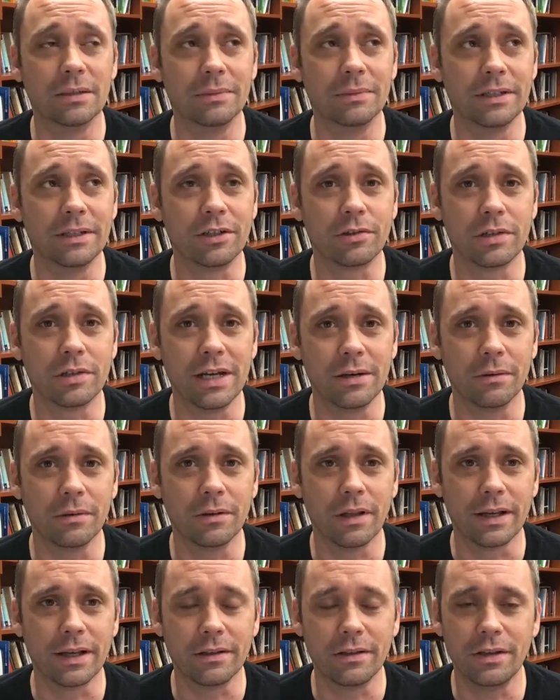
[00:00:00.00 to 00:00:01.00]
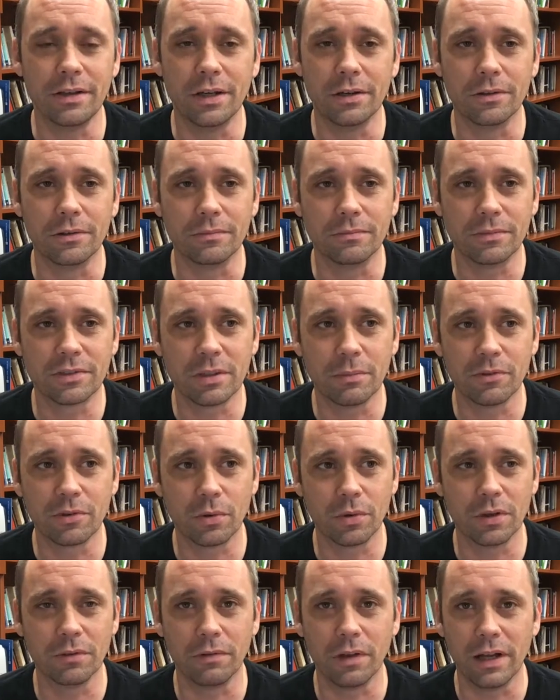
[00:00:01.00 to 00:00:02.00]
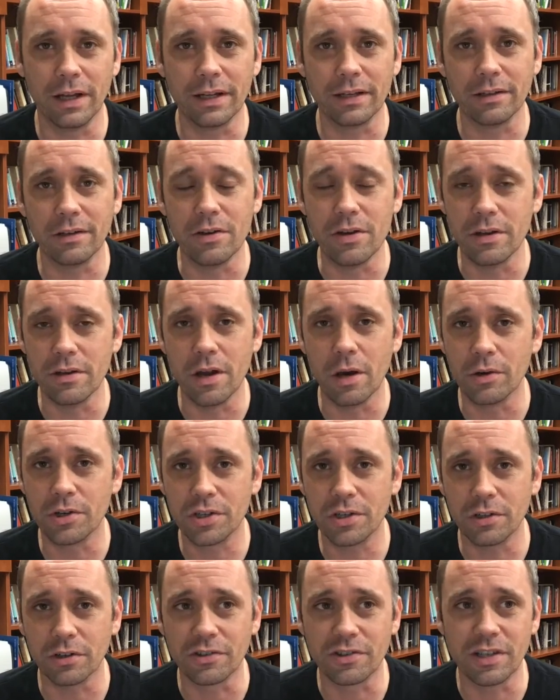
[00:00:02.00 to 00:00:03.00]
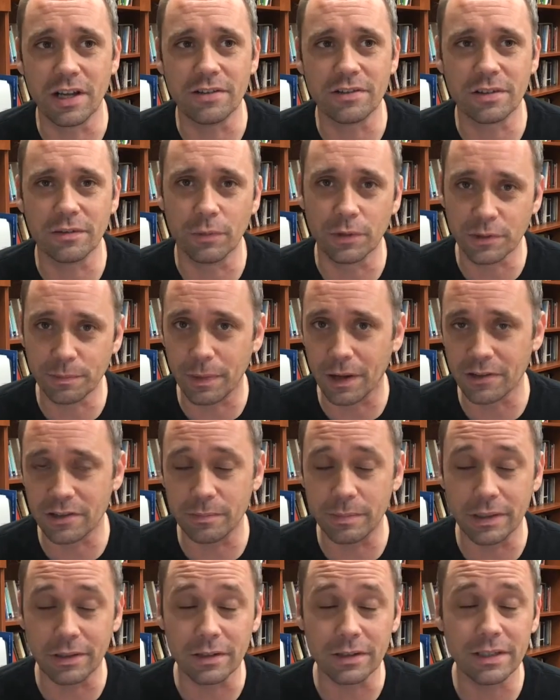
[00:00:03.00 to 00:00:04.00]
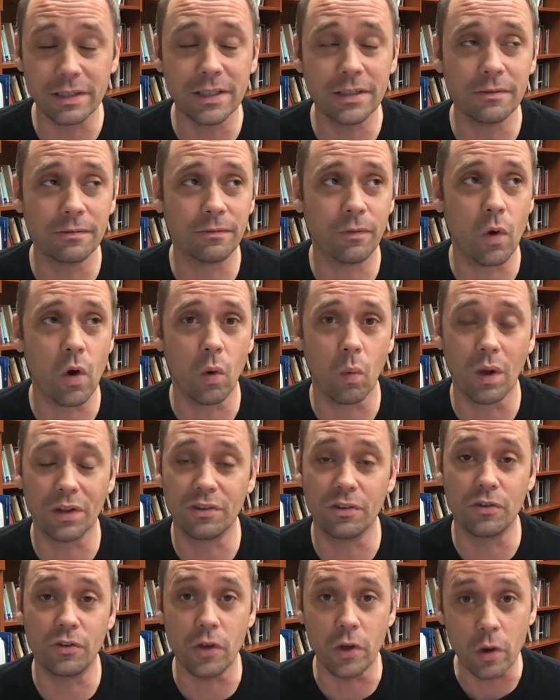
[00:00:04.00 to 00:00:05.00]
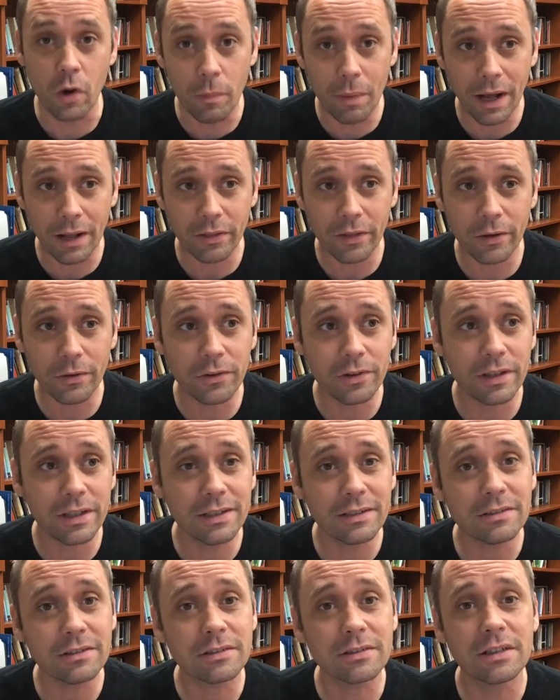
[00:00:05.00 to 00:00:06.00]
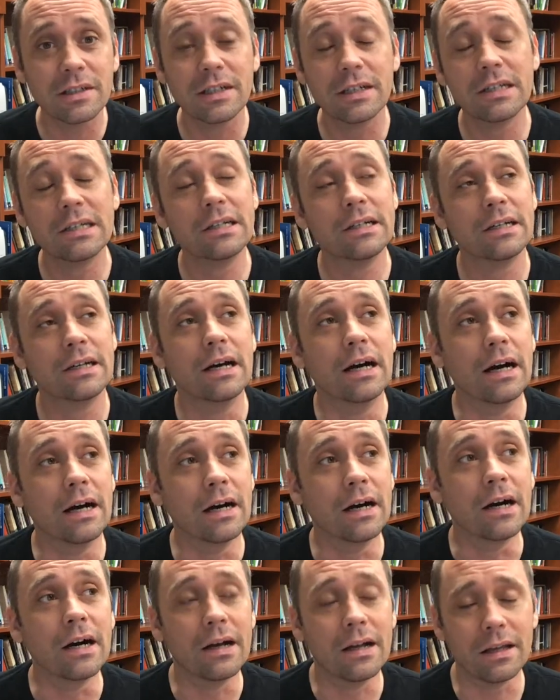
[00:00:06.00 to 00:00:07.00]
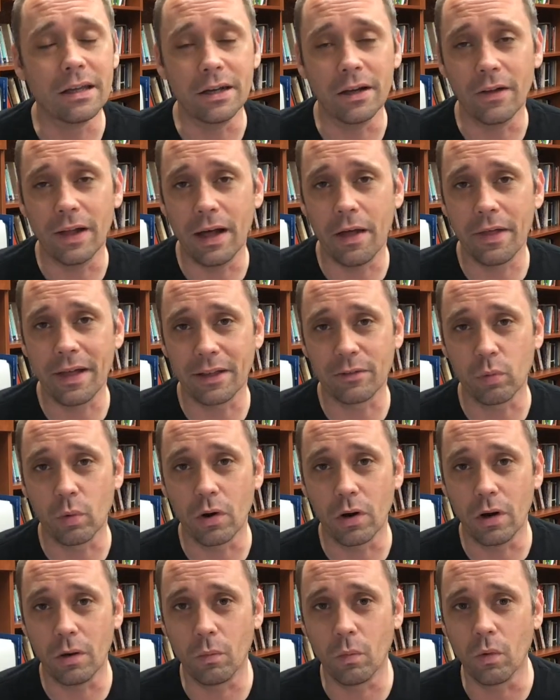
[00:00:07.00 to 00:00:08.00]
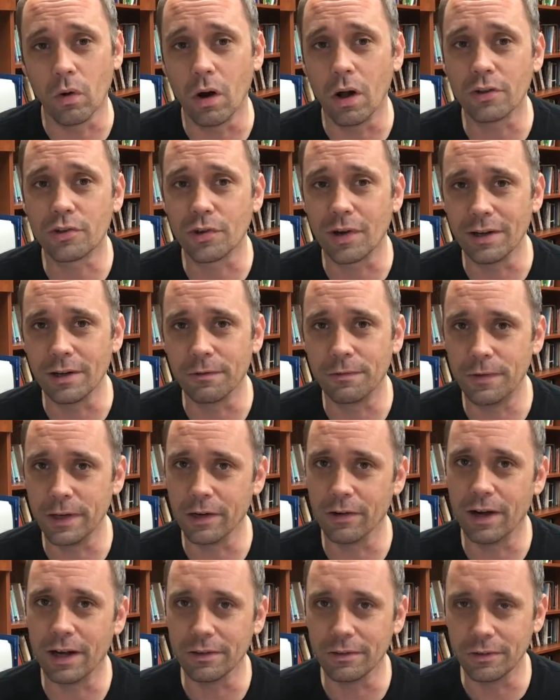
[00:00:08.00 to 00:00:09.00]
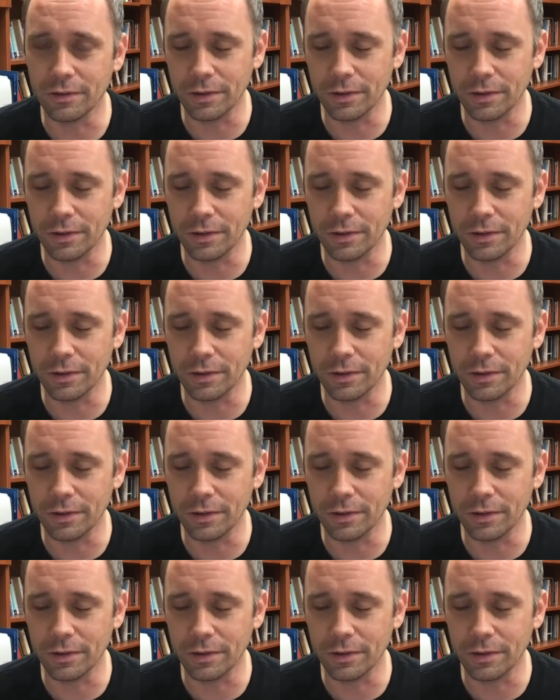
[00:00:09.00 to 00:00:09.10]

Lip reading: create like, some sort of like notion or sense of responsibility for what to do about those things? I think that's what we're all trying to figure out and do.